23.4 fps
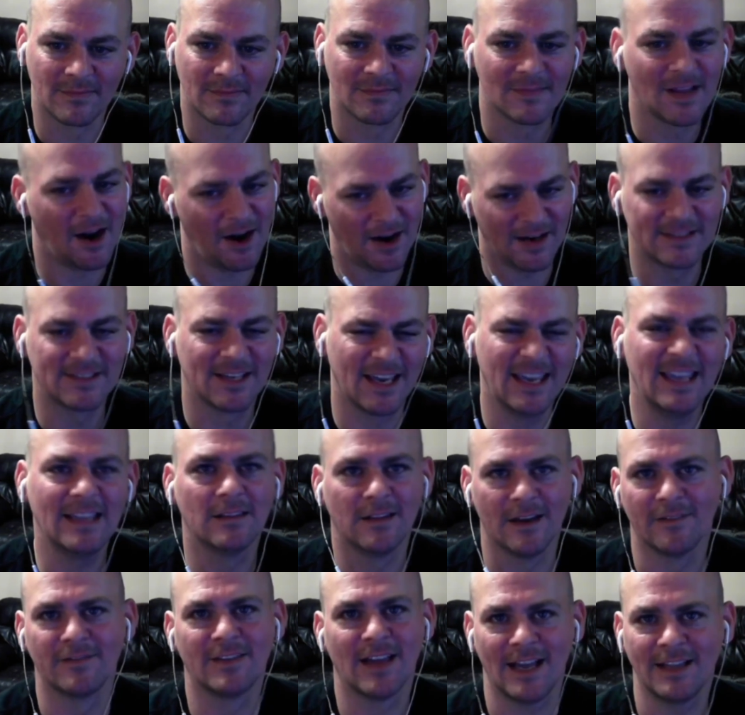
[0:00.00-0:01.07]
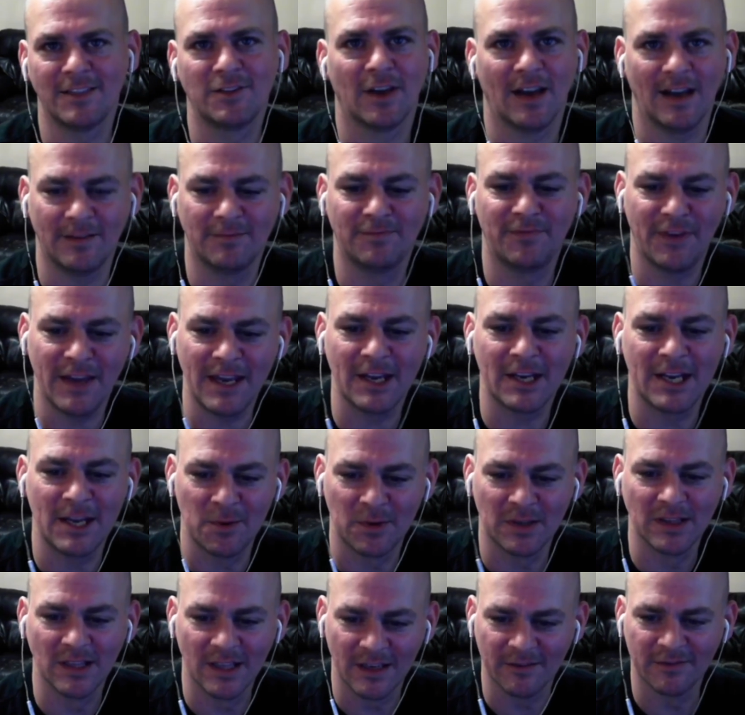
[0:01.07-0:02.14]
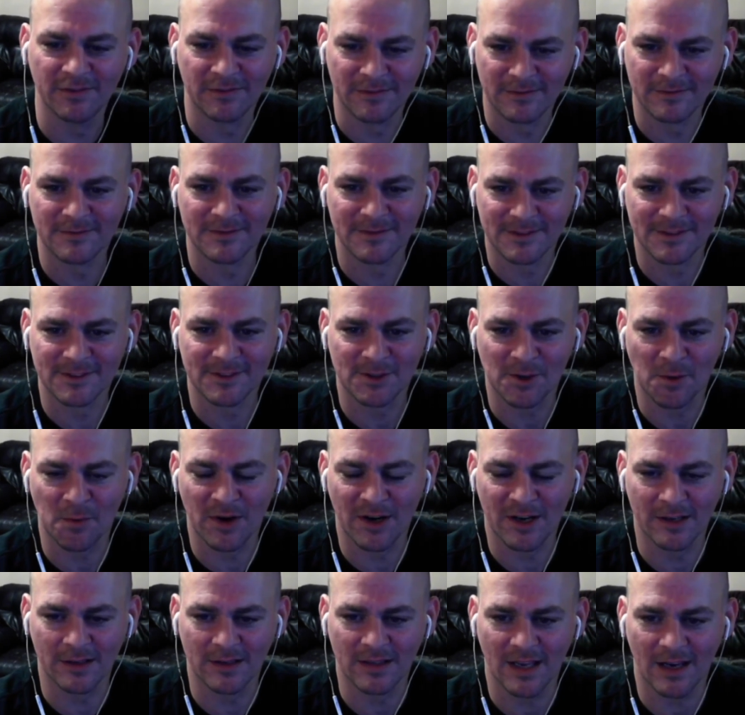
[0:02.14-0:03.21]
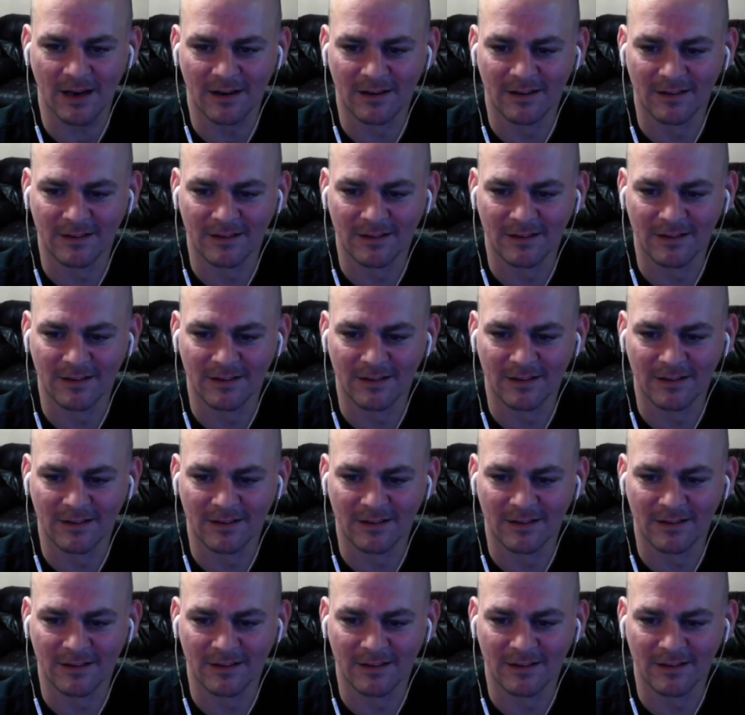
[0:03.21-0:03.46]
Alright, so he lived. I figured he would live, so we're good there.